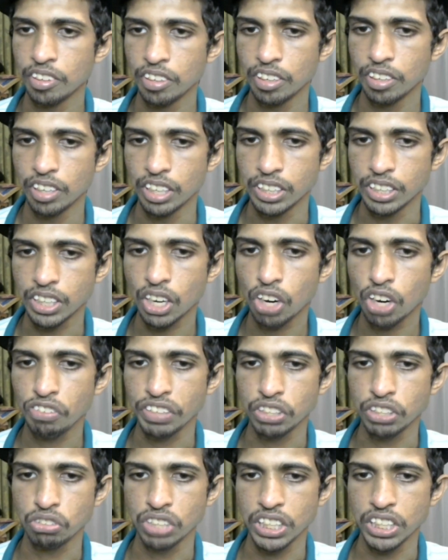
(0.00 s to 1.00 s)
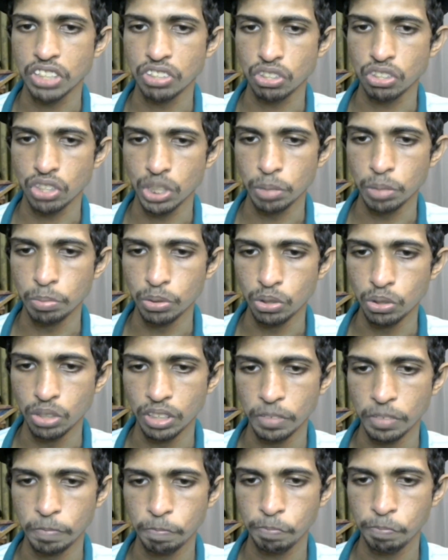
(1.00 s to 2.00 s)
a ton of exchanges on the board.
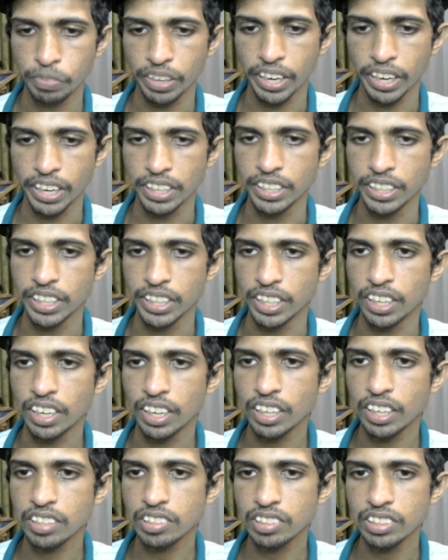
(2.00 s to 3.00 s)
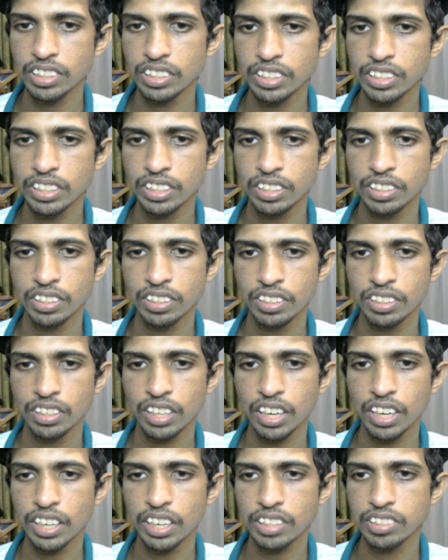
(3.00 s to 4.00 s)
And here I castled,
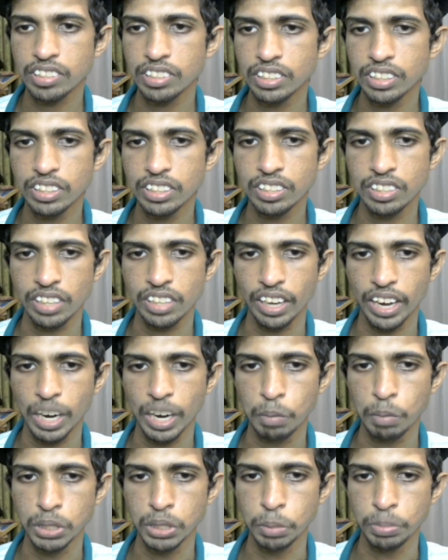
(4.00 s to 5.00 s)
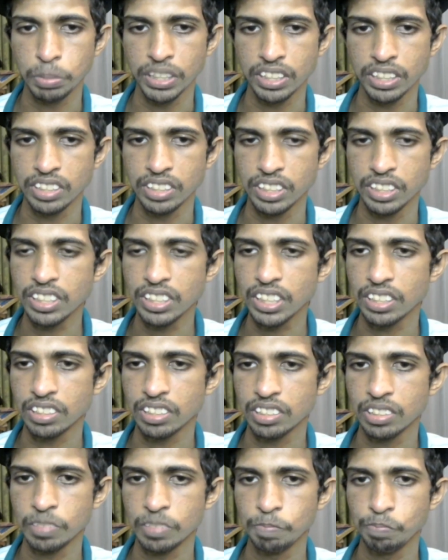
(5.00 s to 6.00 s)
castles, and bishop takes
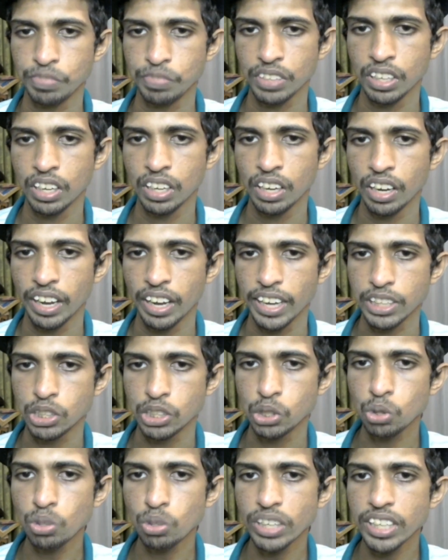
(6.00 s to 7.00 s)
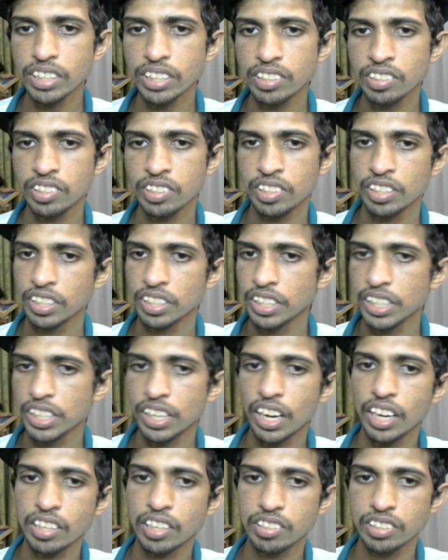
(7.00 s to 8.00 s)
c6. As soon as he
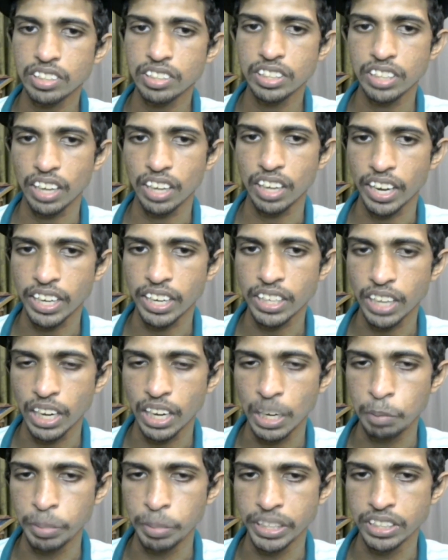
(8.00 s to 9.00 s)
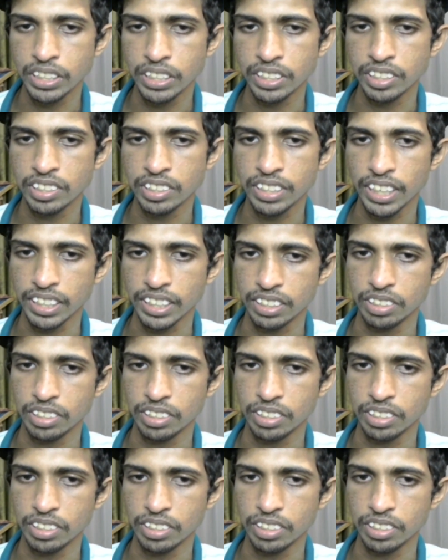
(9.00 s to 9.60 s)
castled, I eliminated his knight,